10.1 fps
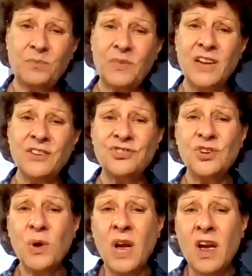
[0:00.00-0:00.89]
And
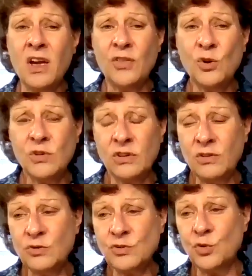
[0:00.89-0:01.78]
so
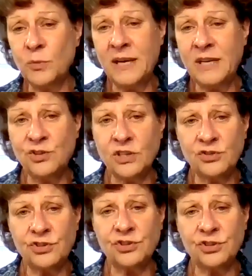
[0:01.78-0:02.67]
those were a major
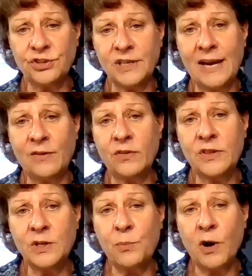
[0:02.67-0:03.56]
concern. Now,
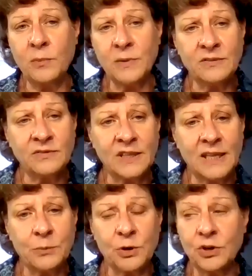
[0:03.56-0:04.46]
the Department of
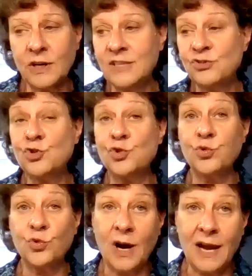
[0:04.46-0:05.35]
Labor is
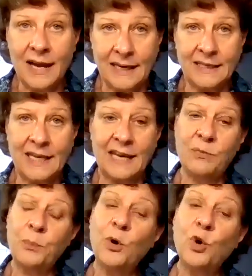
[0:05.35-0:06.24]
trying. They
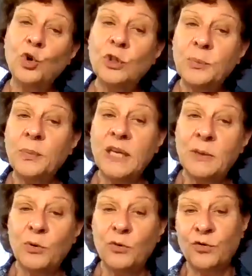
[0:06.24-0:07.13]
have pulled
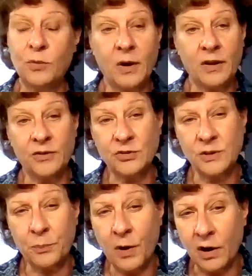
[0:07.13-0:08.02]
people from other
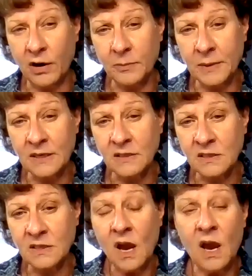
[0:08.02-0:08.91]

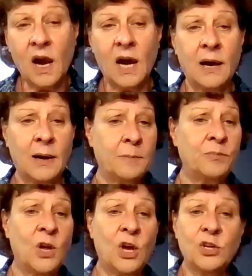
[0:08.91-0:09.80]
departments
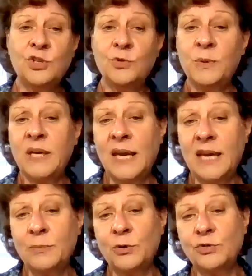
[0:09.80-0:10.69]
to
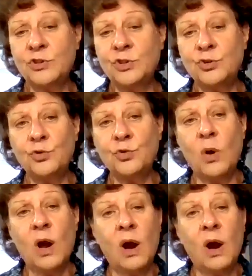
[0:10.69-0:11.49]
be able to